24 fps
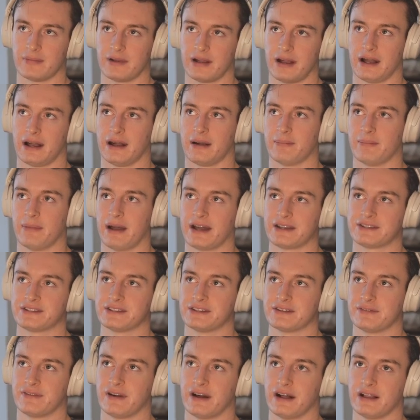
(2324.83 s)
uh, Matt
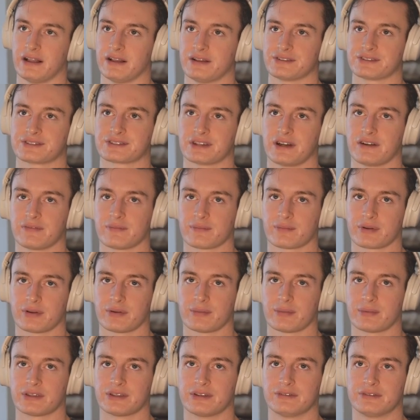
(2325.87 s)
D'Avella is self
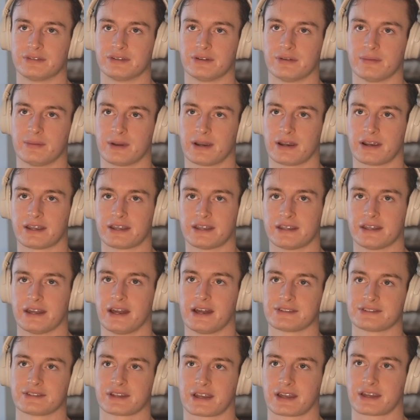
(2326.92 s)
improvement YouTuber. He
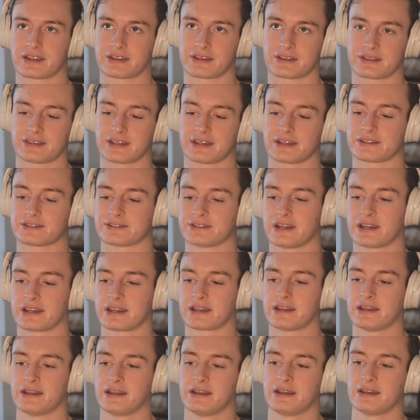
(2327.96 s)
has like a good thing. It's
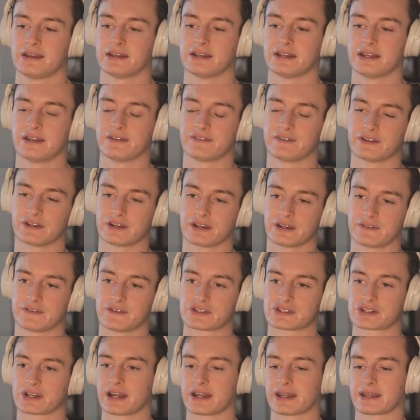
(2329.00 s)
like if you're if
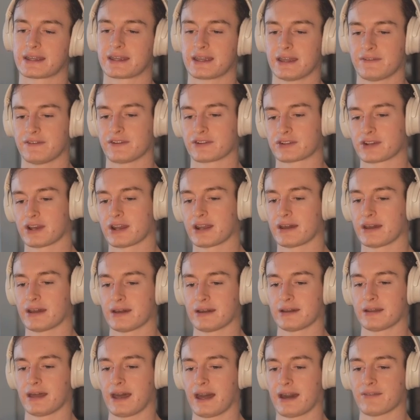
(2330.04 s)
you're trying to if you're trying
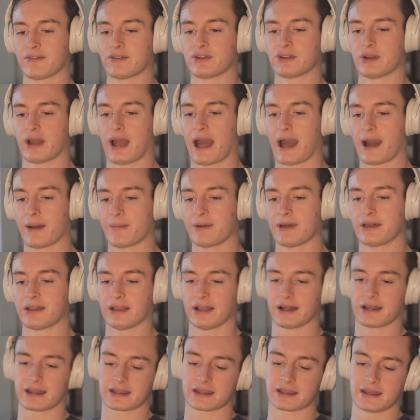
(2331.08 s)
to have a new habit,
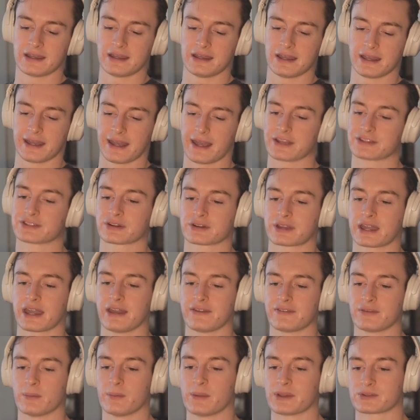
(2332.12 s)
like it's okay
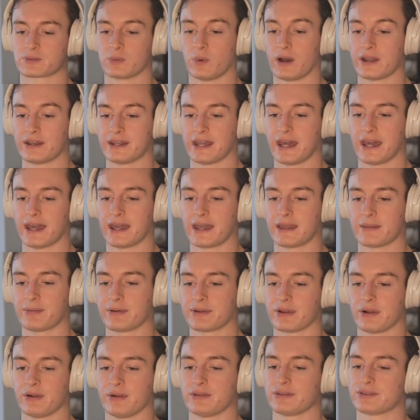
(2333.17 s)
if you miss one day, but
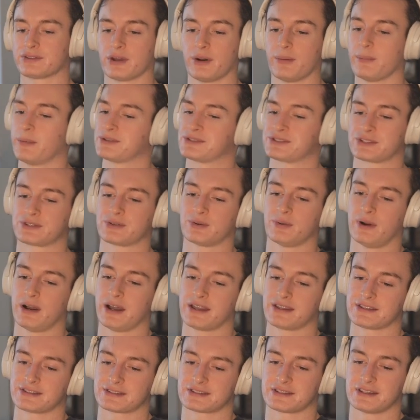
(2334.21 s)
don't don't miss it
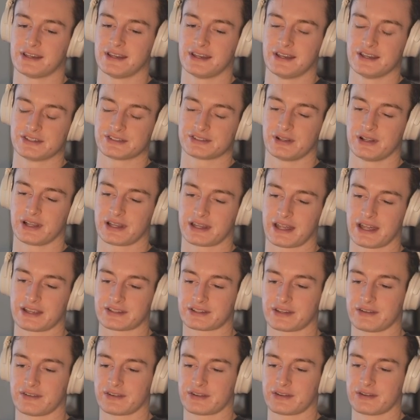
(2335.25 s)
twice. So like that's
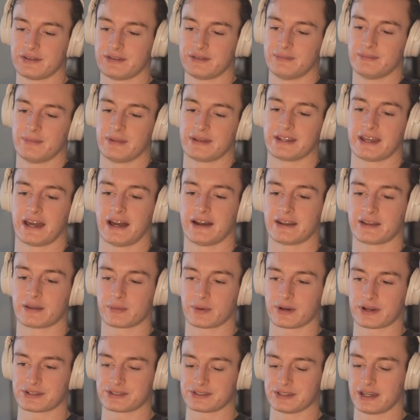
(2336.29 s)
kind of a good mentality
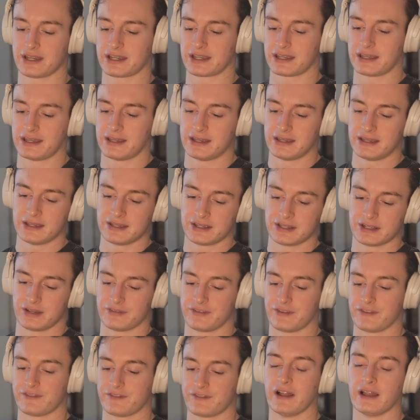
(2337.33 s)
where it's like you know if
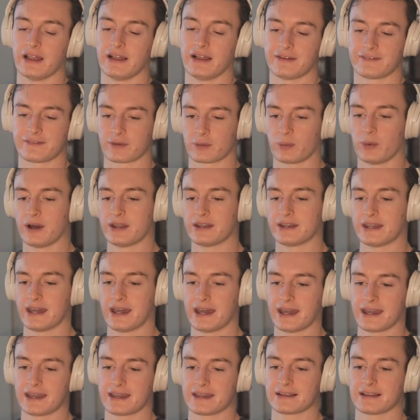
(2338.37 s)
you fall off for one
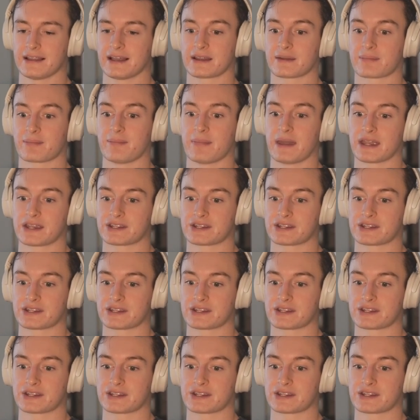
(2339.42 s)
day, like make